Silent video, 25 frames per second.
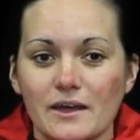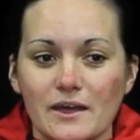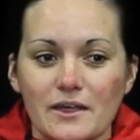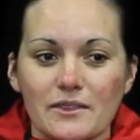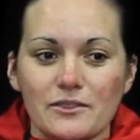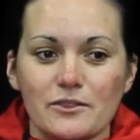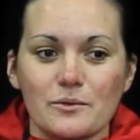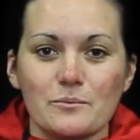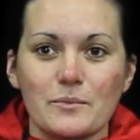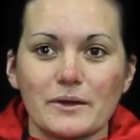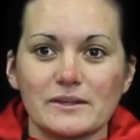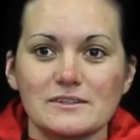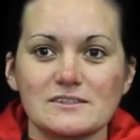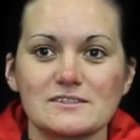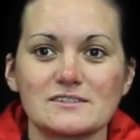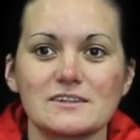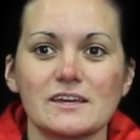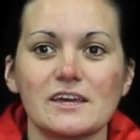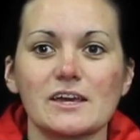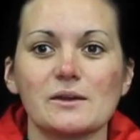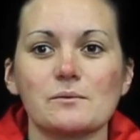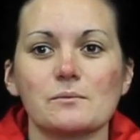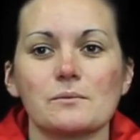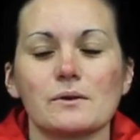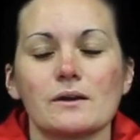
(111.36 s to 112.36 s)
the men's
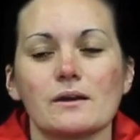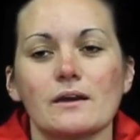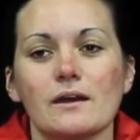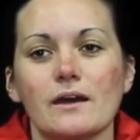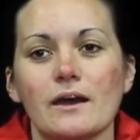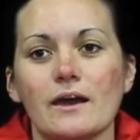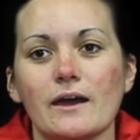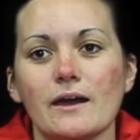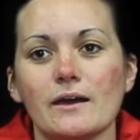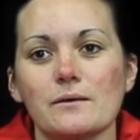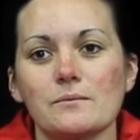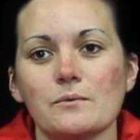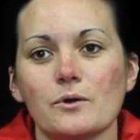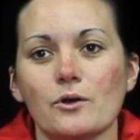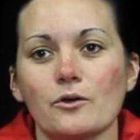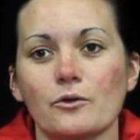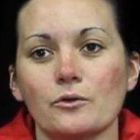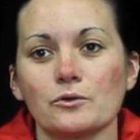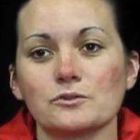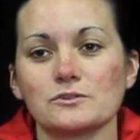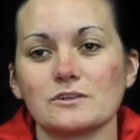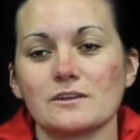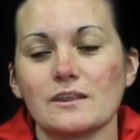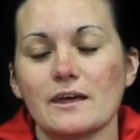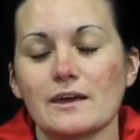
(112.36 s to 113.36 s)
team um, are
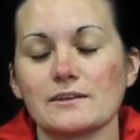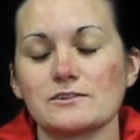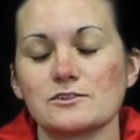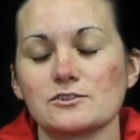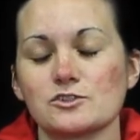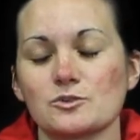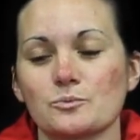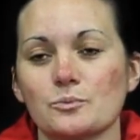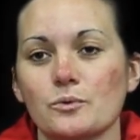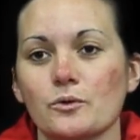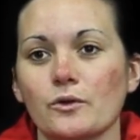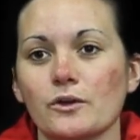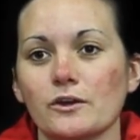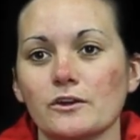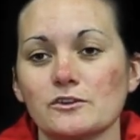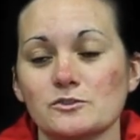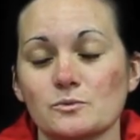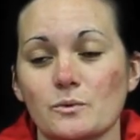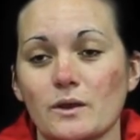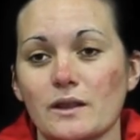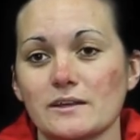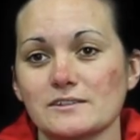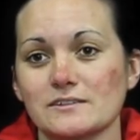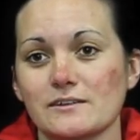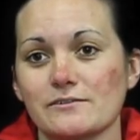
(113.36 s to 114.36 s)
also there to support you as
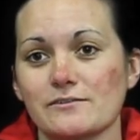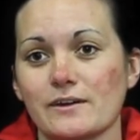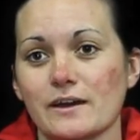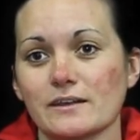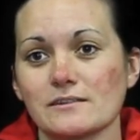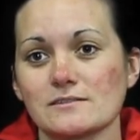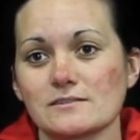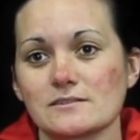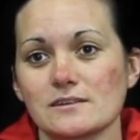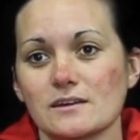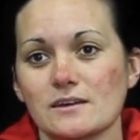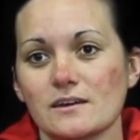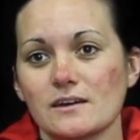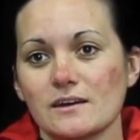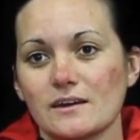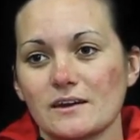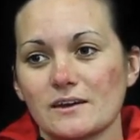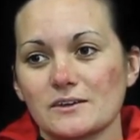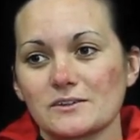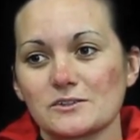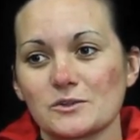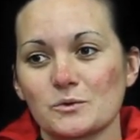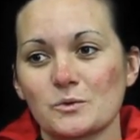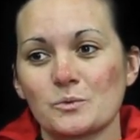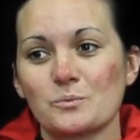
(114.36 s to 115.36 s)
well as their fans.
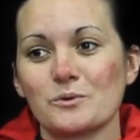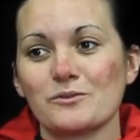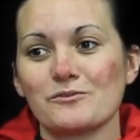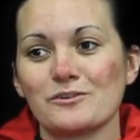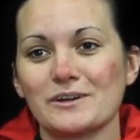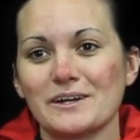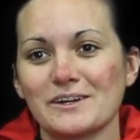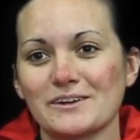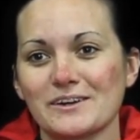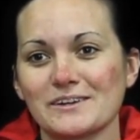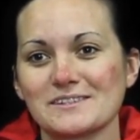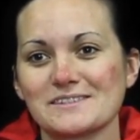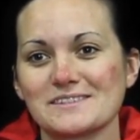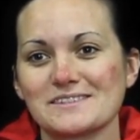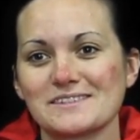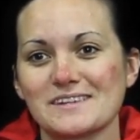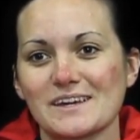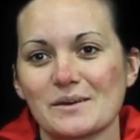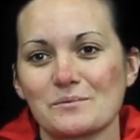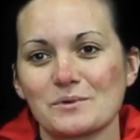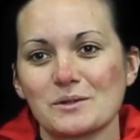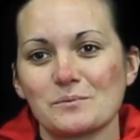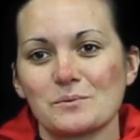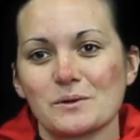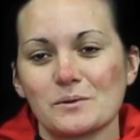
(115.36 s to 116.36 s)
So it would be really nice to see how
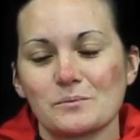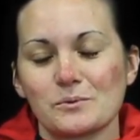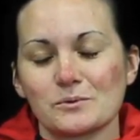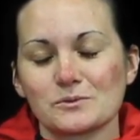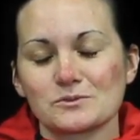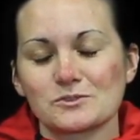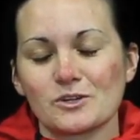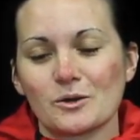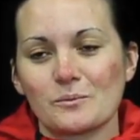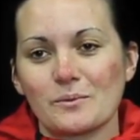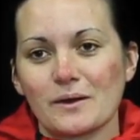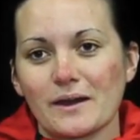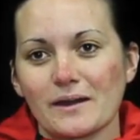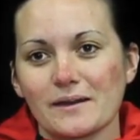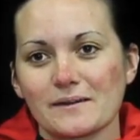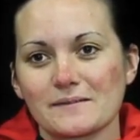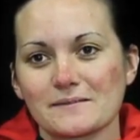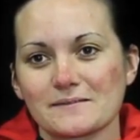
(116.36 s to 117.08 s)
many people stop back.